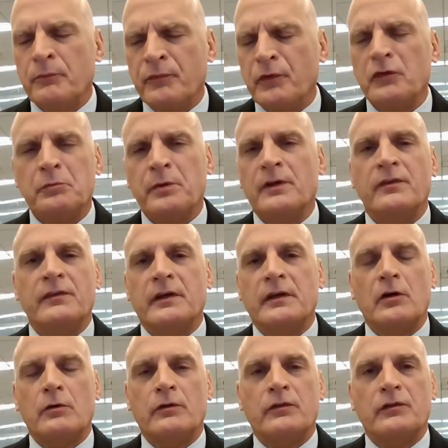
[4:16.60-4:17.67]
first places I
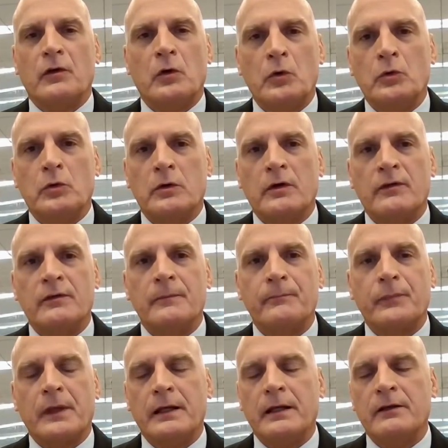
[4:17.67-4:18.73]
go is to hoards.
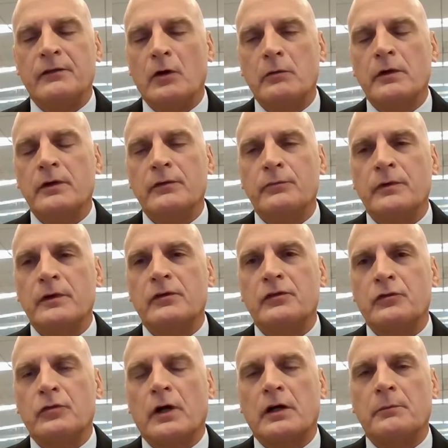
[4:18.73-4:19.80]
And that's always really
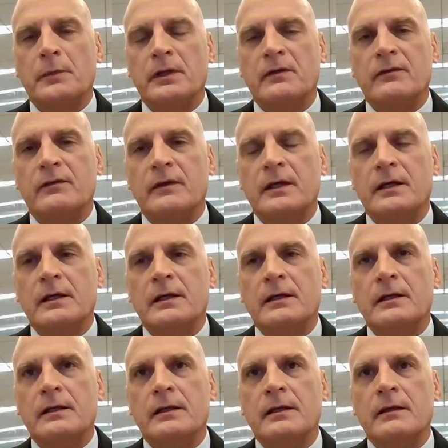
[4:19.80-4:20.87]
struck me is
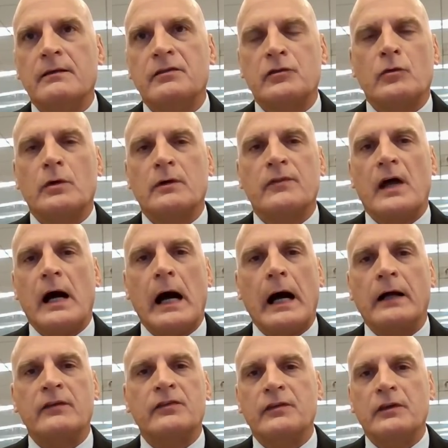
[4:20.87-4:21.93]
the story of the
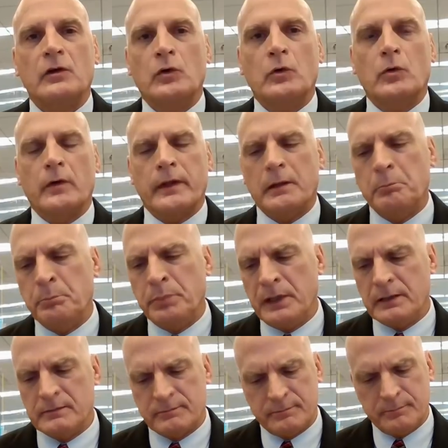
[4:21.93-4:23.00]
Hoxne hoard, that
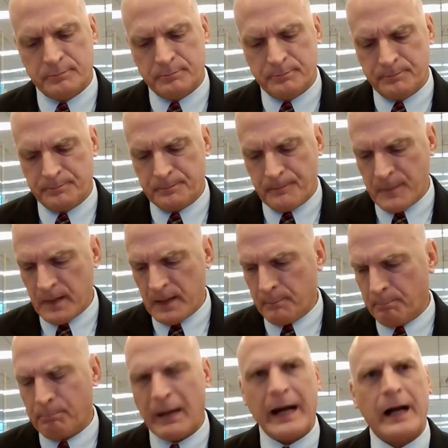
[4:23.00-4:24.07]
big
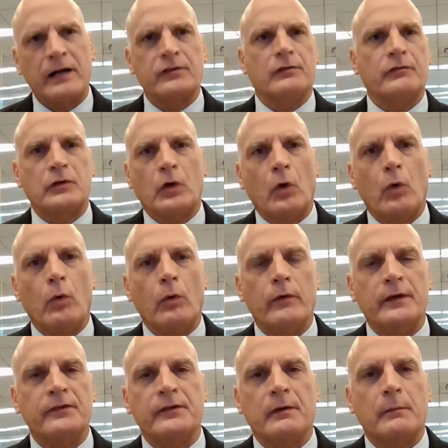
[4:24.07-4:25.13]
box of gold
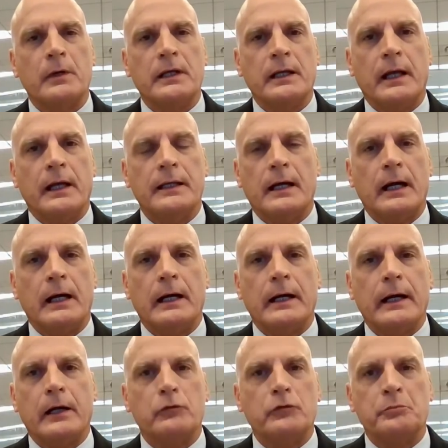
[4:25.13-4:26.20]
that someone had to
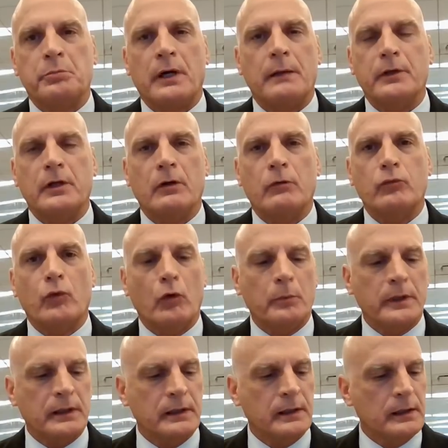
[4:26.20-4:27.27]
hide. It was probably
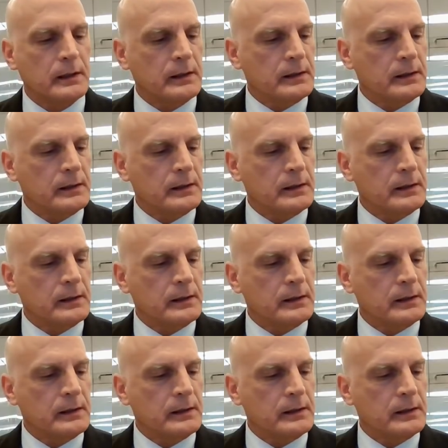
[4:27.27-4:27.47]
one